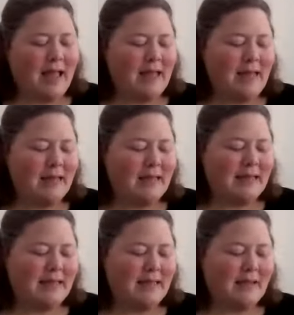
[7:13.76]

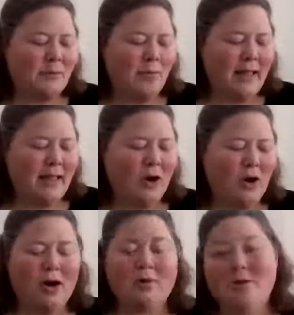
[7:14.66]
And we
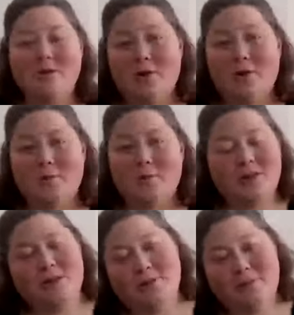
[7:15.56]
are also,
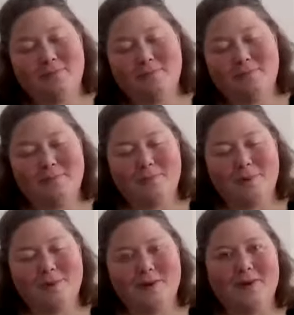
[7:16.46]
just so
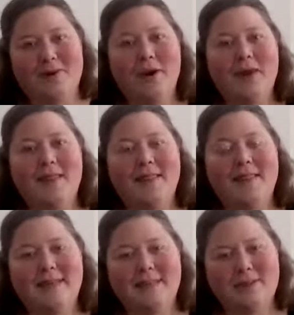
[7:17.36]
we're clear,
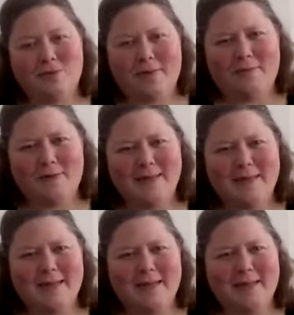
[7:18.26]
this is
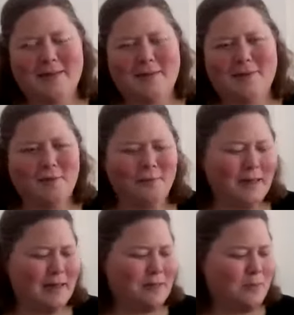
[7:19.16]
referenced in Luke
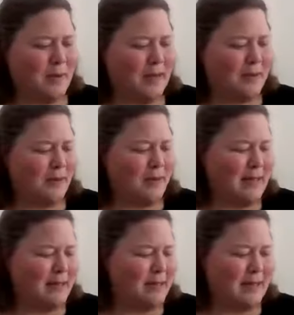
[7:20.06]
as well
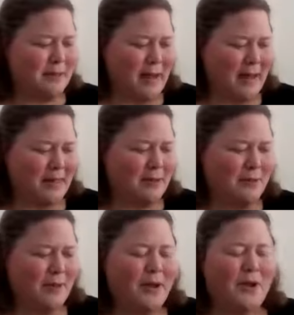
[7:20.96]
and in
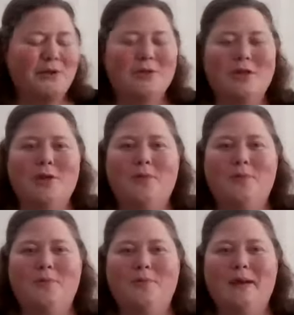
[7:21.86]
Matthew.
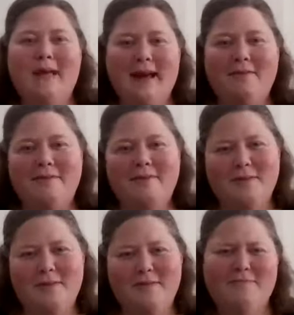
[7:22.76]
So we have
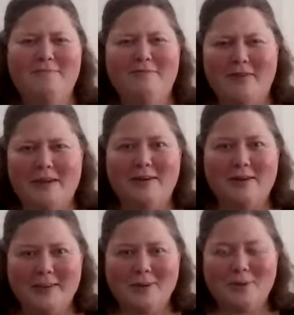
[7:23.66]

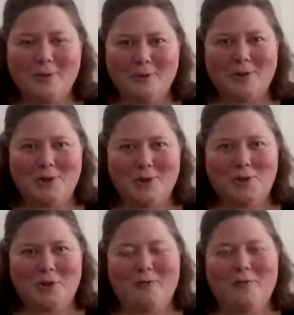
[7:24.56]
various scriptures to
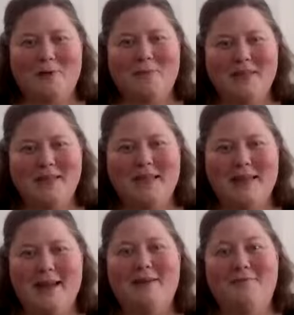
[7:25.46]
draw from to
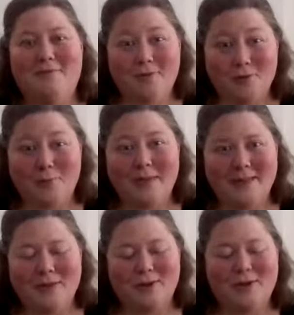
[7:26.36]
get a full
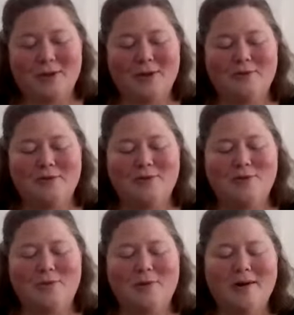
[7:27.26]
picture of this
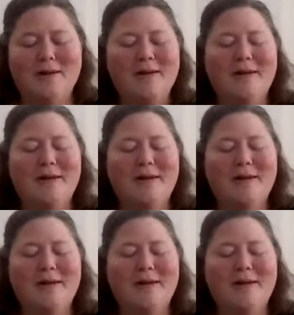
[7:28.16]
story.